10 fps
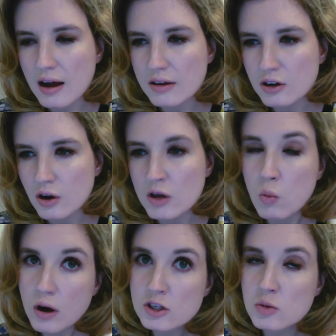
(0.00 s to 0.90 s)
You know, he
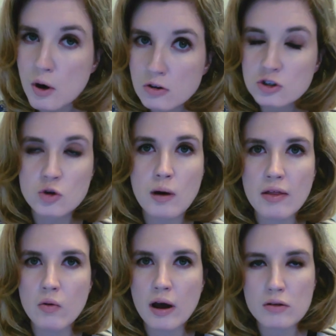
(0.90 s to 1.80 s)
was supposed to, by
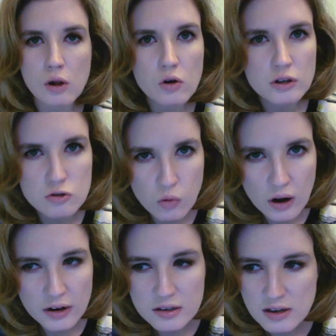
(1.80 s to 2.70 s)
the way, with Logan's
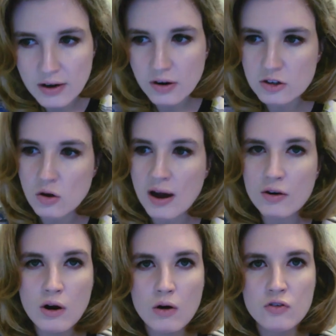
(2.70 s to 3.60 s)
Run, etc. So I
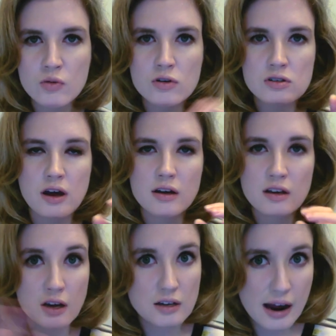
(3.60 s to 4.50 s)
don't know if he was, like,
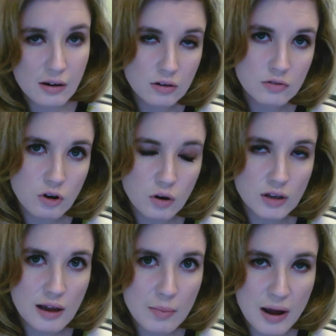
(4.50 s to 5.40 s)
kicked out of going
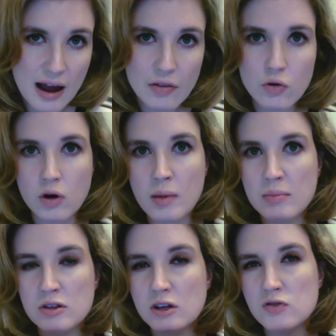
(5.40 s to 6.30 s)
that path, or
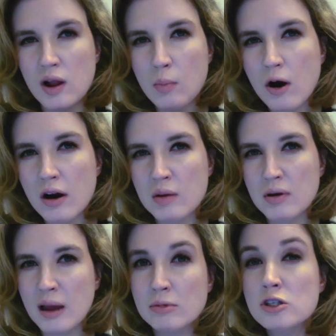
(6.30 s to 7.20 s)
maybe things fell apart and he
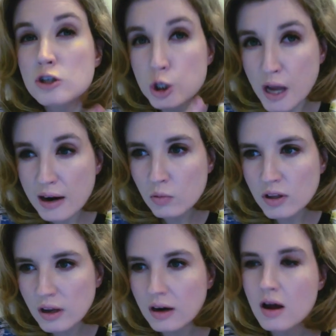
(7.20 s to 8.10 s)
became disenchanted with
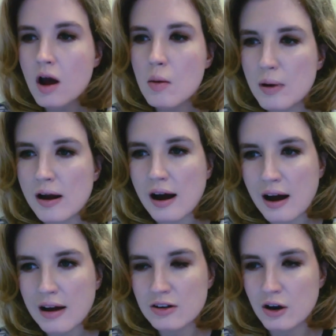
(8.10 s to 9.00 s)
it. But,
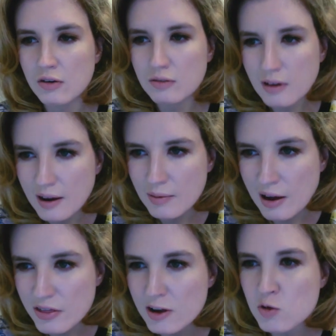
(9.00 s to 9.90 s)
you know,
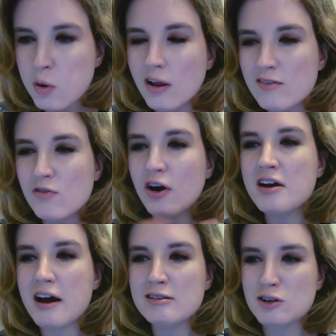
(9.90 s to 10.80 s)
I think it's very
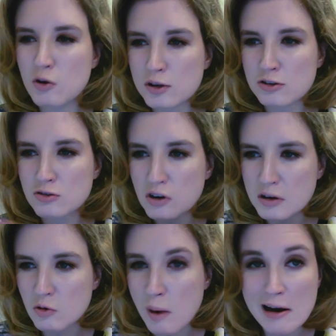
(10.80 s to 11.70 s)
nice that no one at the
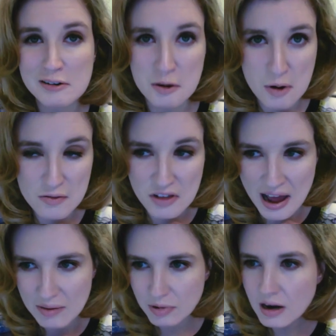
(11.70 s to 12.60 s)
screening reminded him of
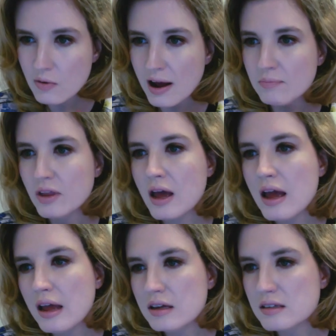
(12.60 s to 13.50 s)
that. But anyway,
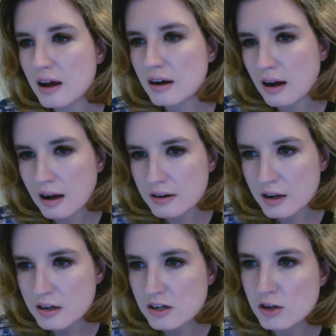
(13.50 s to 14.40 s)
he said,
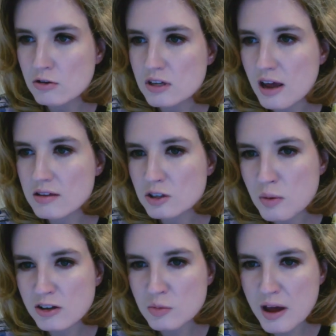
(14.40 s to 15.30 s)
Nick continues saying, this
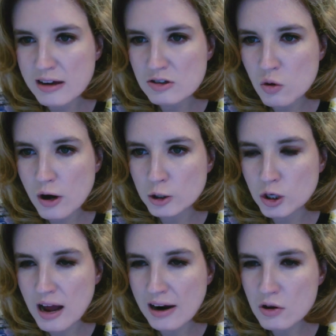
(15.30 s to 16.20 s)
makes me ask the question,
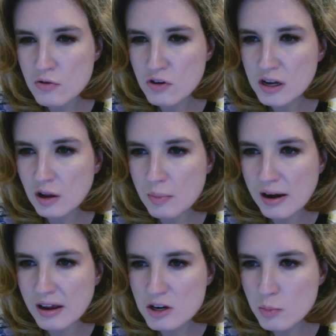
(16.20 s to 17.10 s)
how do you feel
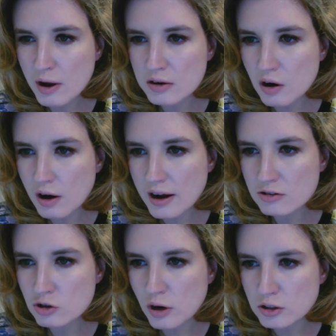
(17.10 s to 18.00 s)
about independent art
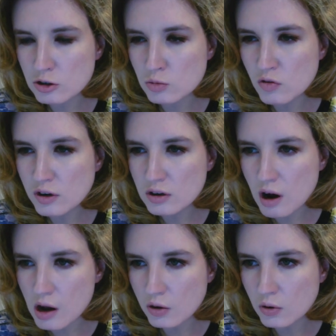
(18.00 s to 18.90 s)
house directors moving into
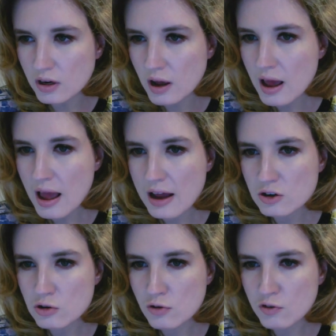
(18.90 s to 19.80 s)
Hollywood, and
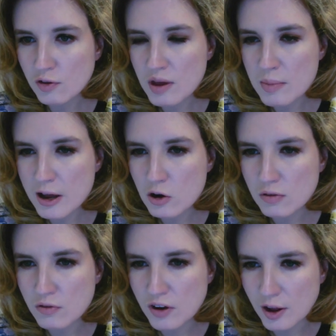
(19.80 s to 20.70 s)
do you feel they make
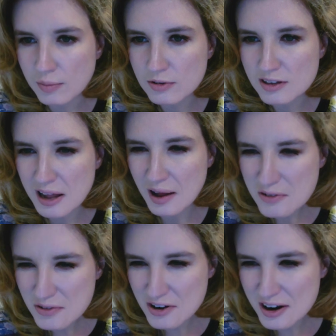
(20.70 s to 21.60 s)
good films? I love
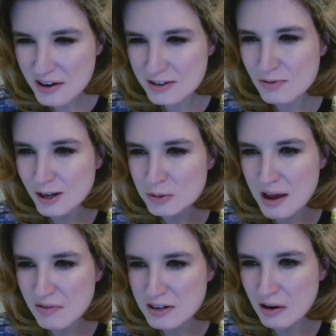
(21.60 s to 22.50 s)
your videos and watch them
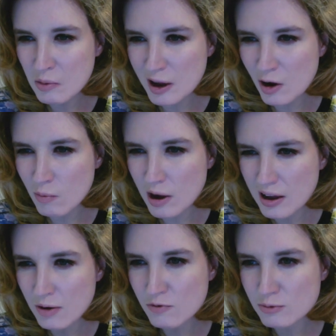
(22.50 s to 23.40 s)
every day on my way
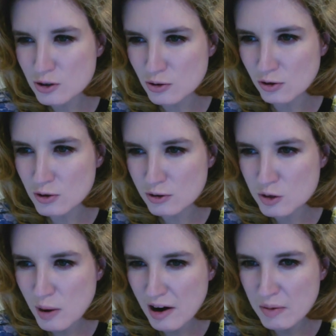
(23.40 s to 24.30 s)
home from school. You
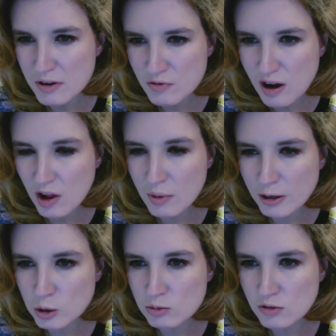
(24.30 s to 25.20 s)
inspired me to follow my
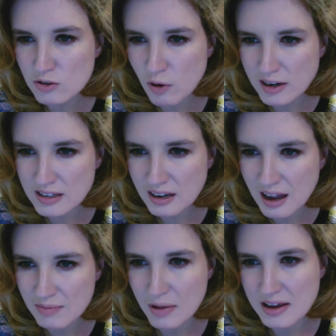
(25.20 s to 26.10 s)
dreams of directing
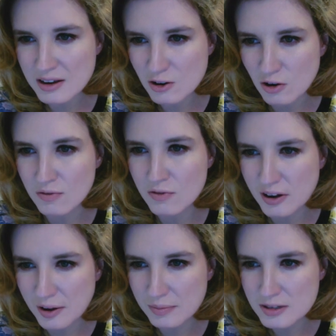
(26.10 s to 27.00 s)
and making good
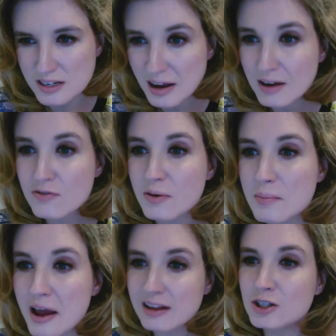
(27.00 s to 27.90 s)
films. Nick from
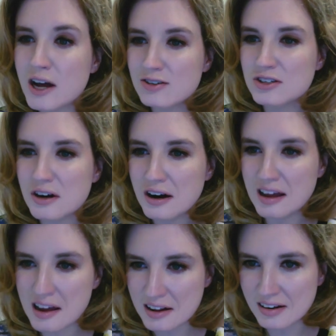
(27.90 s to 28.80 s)
Manchester,
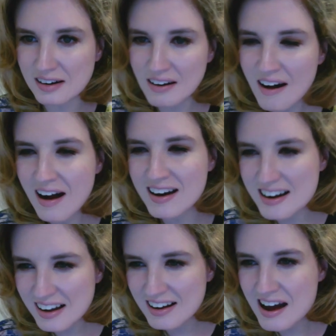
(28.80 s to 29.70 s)
England. Ah,
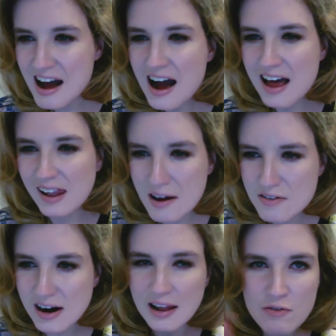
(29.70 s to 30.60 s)
Nick! I love
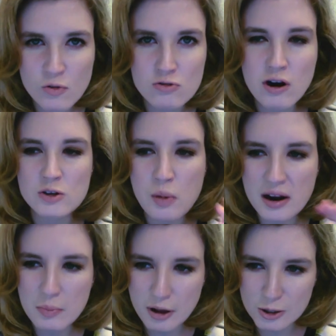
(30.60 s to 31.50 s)
it. I love it when you guys
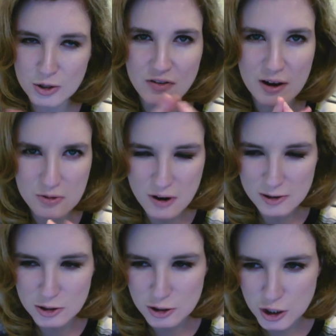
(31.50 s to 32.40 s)
paint a picture of how you
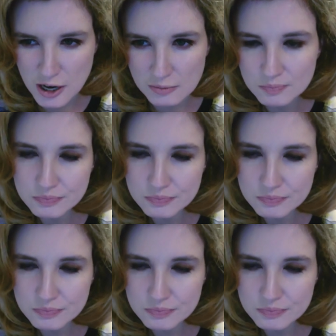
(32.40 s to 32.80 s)
watch the show.